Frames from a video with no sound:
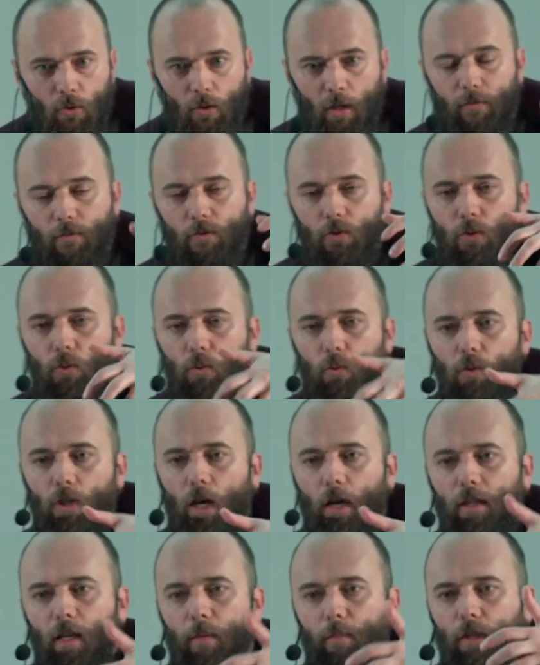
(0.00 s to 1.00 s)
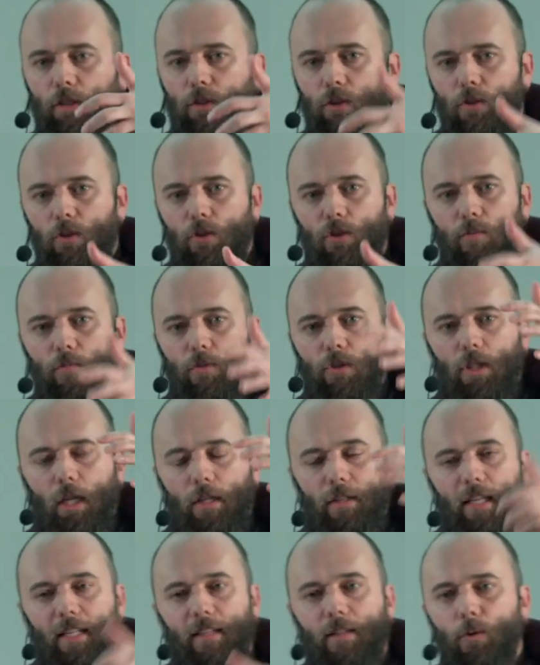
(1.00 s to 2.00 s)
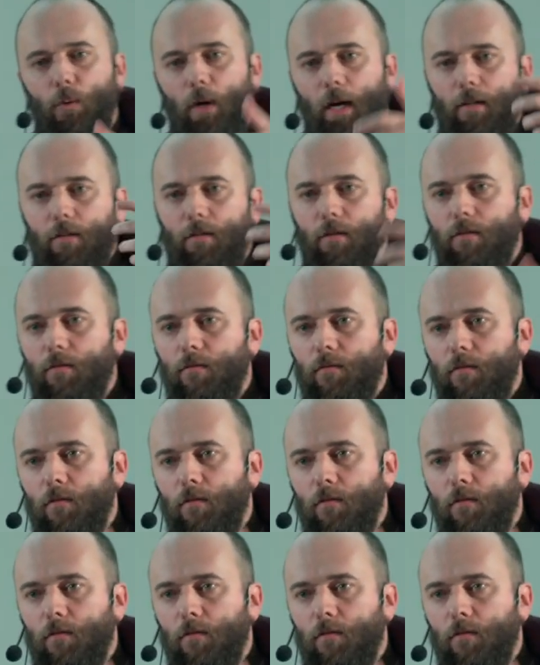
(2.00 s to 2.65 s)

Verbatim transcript: you have two dynamic systems that interact.